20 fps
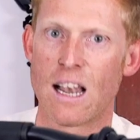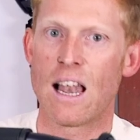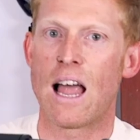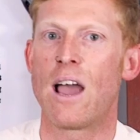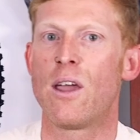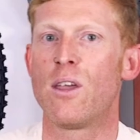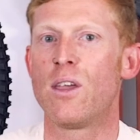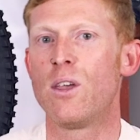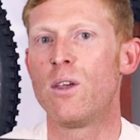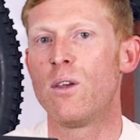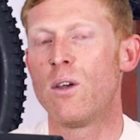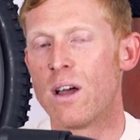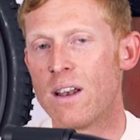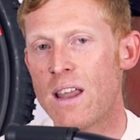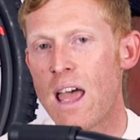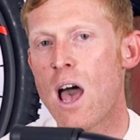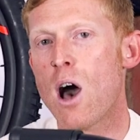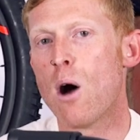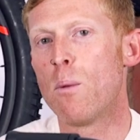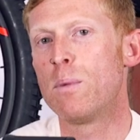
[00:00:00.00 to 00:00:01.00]
allow you
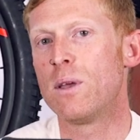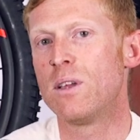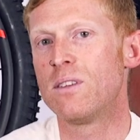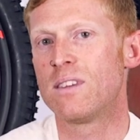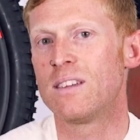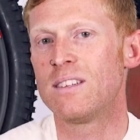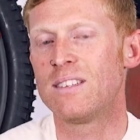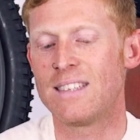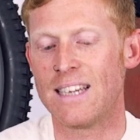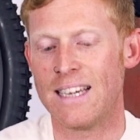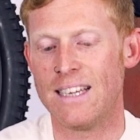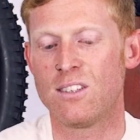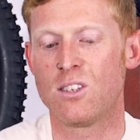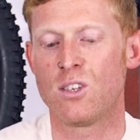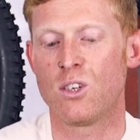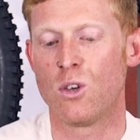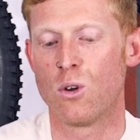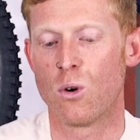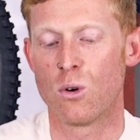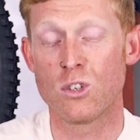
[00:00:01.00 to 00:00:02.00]
and help you to
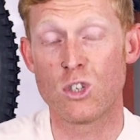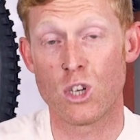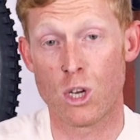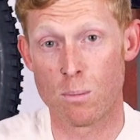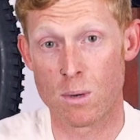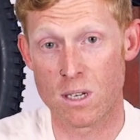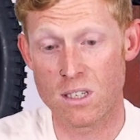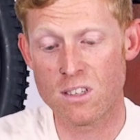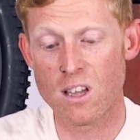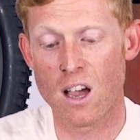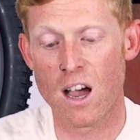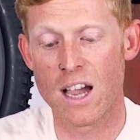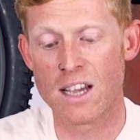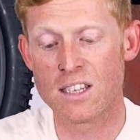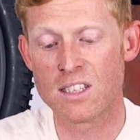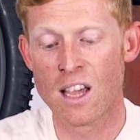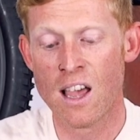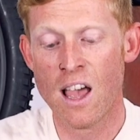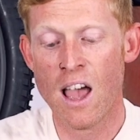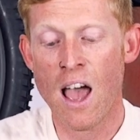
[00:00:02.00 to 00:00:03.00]
seat your tubeless
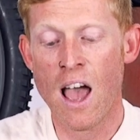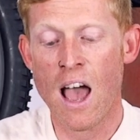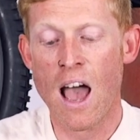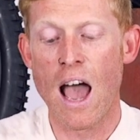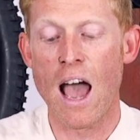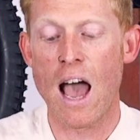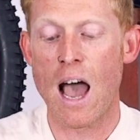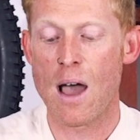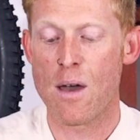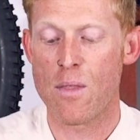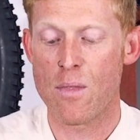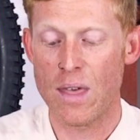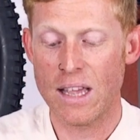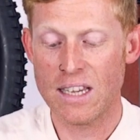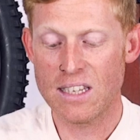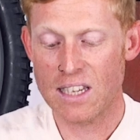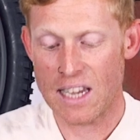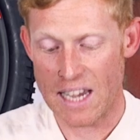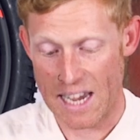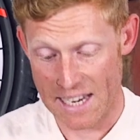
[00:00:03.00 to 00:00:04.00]
tyres.
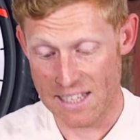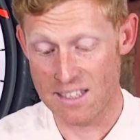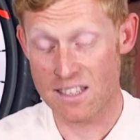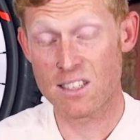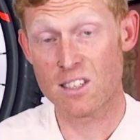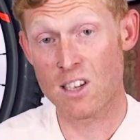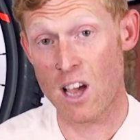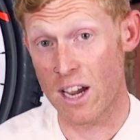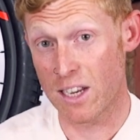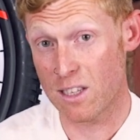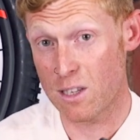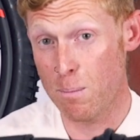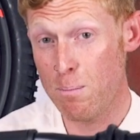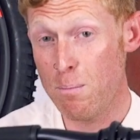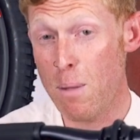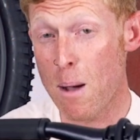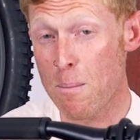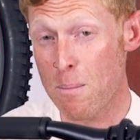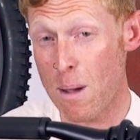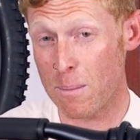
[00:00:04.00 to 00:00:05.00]
This is designed to
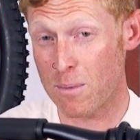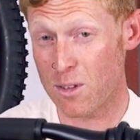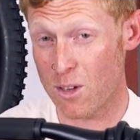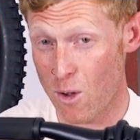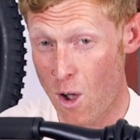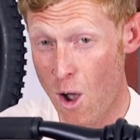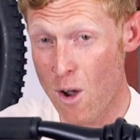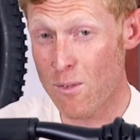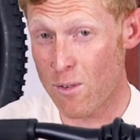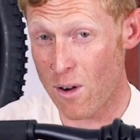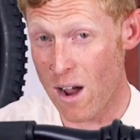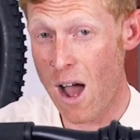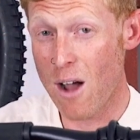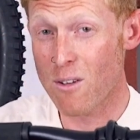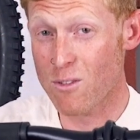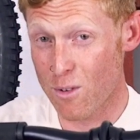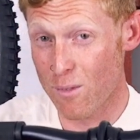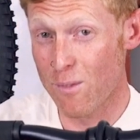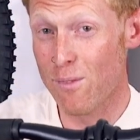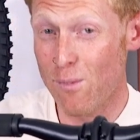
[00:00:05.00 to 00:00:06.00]
pump up to over
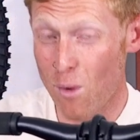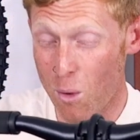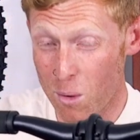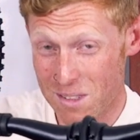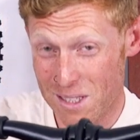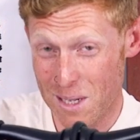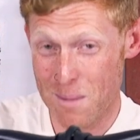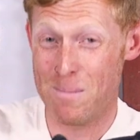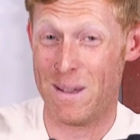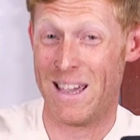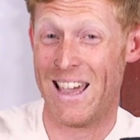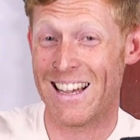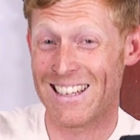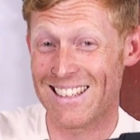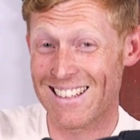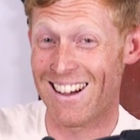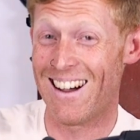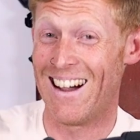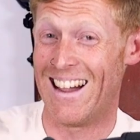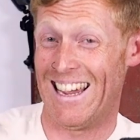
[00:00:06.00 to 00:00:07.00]
140
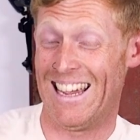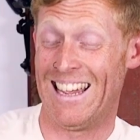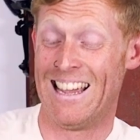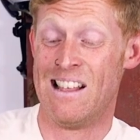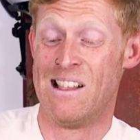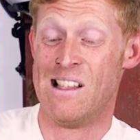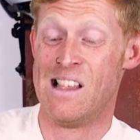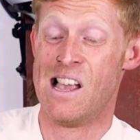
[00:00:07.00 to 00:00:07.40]
psi.